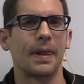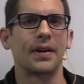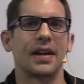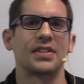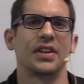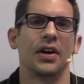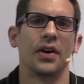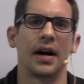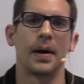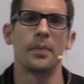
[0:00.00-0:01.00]
Okay,
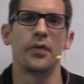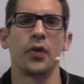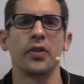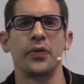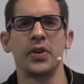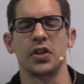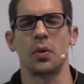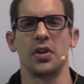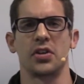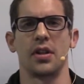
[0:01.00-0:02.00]
so for the first
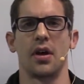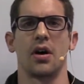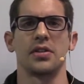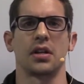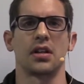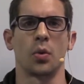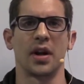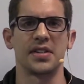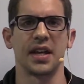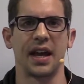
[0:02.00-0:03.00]
question, they ask us,
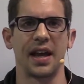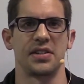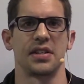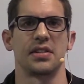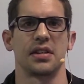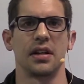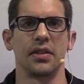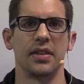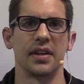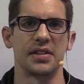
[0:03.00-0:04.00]
what is the cases
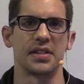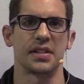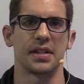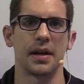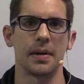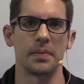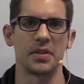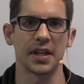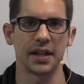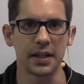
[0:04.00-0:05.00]
in this
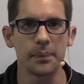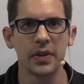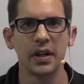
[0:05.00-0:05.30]
study?